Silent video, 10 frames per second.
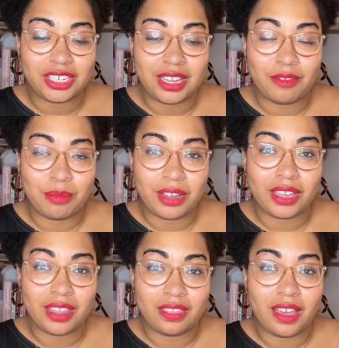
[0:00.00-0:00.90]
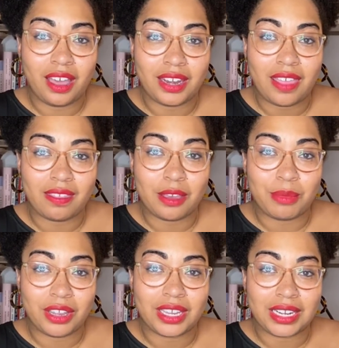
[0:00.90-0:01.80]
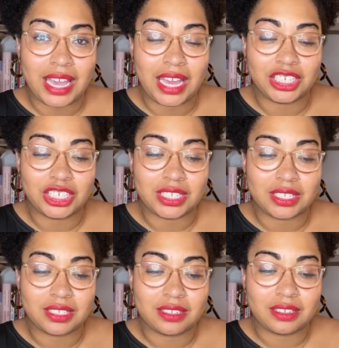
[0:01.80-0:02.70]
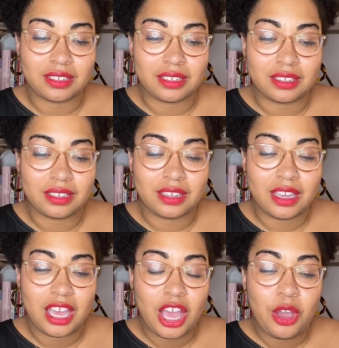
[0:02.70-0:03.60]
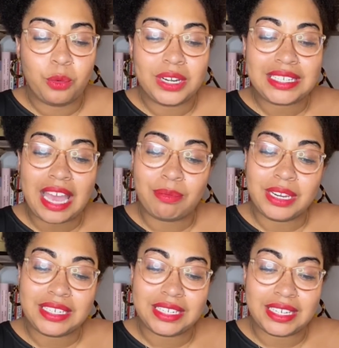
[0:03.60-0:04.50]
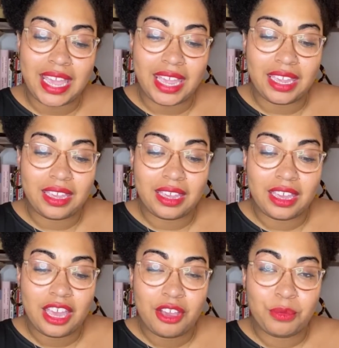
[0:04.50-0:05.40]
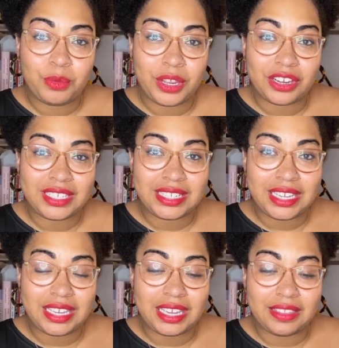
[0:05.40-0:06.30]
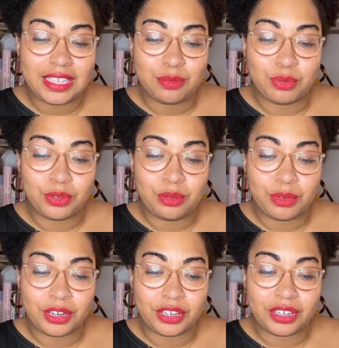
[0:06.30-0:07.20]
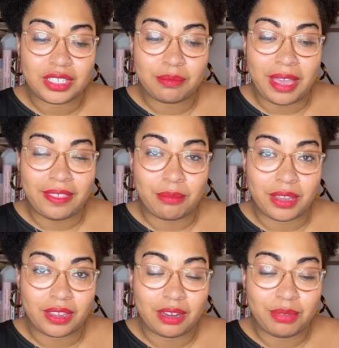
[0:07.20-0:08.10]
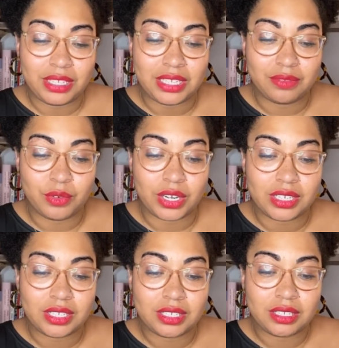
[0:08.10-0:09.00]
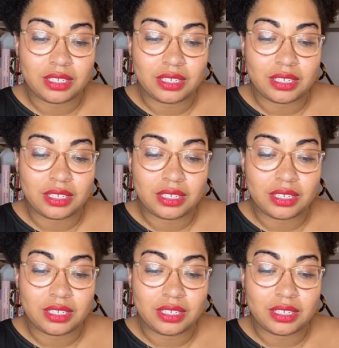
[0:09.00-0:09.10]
of American thought and the American conscience. What is happening today, what we are seeing in these brutal murders by the American police force,